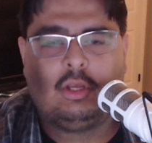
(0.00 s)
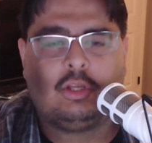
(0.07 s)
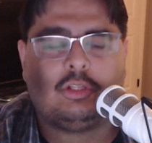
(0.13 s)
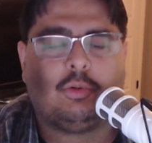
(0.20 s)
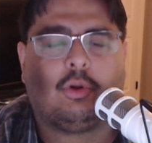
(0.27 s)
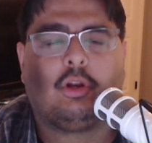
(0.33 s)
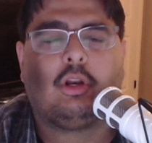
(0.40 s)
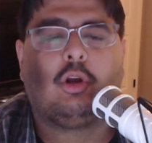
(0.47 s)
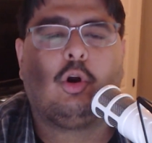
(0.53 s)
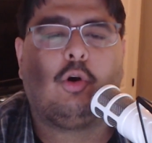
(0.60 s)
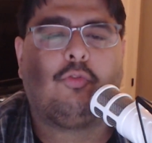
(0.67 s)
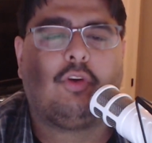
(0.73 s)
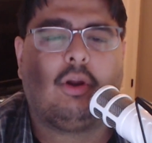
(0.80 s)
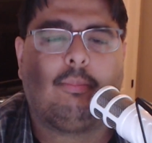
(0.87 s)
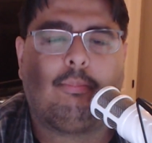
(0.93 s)
So we're going to go
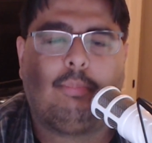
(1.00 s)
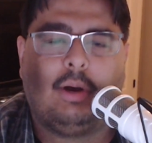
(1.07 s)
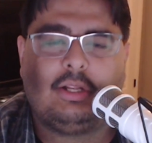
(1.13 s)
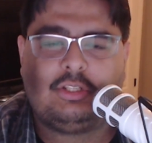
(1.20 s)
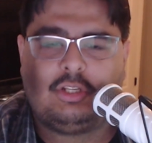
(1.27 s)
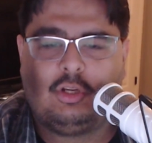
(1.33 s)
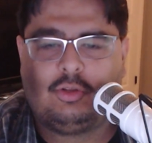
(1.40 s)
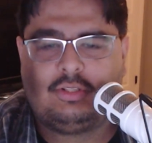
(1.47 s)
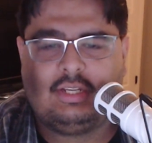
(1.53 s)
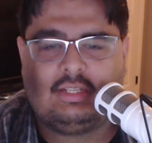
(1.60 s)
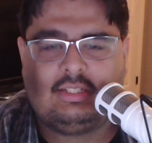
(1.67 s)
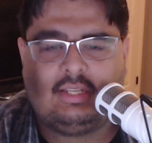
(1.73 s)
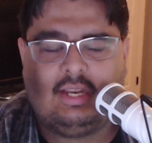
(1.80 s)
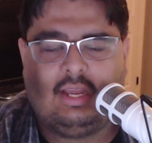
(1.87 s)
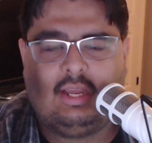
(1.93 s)
over a bunch of those
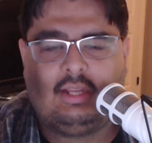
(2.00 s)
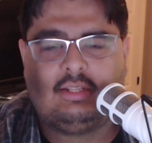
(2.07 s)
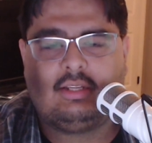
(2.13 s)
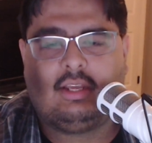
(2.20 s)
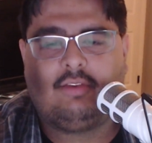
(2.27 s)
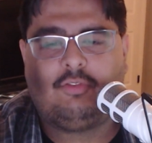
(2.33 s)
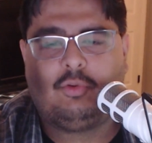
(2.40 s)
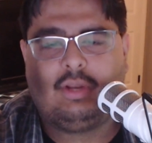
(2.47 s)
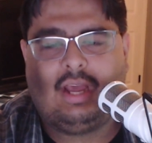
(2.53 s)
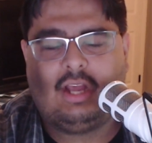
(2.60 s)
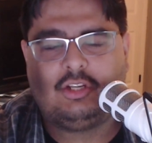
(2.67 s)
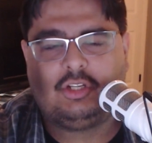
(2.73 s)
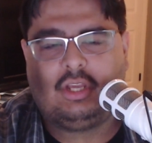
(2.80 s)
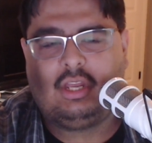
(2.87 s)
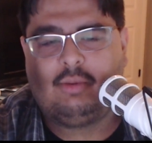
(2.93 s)
things today to give you an
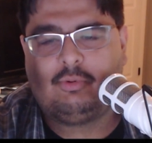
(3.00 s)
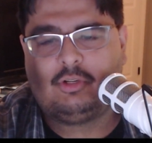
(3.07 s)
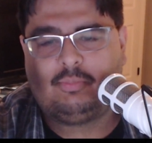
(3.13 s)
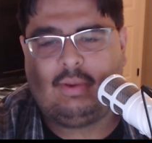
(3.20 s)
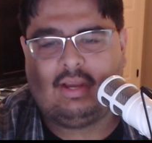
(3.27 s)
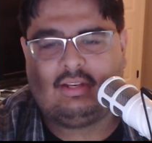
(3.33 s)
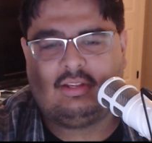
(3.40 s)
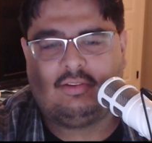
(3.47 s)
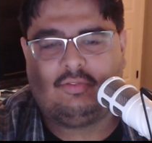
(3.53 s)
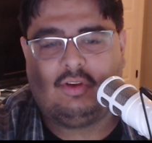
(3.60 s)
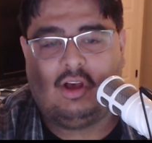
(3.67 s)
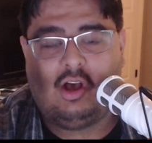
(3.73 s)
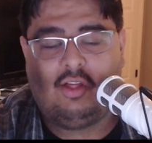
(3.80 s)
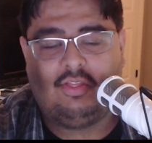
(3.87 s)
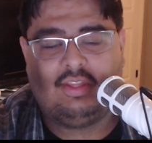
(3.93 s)
educated perspective
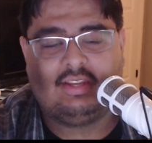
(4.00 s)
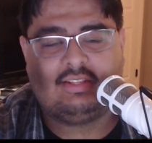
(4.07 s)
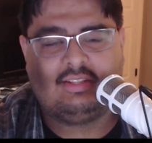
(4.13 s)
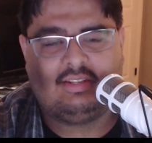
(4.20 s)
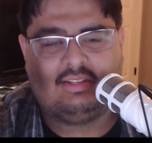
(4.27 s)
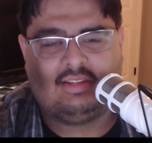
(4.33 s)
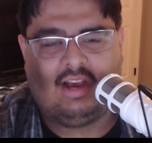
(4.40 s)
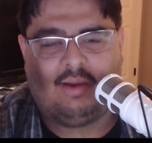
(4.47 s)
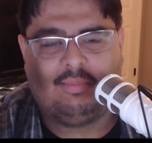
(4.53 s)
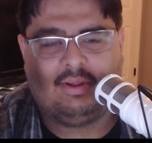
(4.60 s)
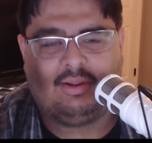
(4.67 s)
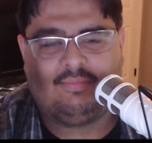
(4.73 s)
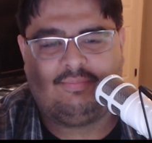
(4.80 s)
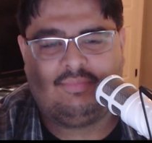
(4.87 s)
on this topic.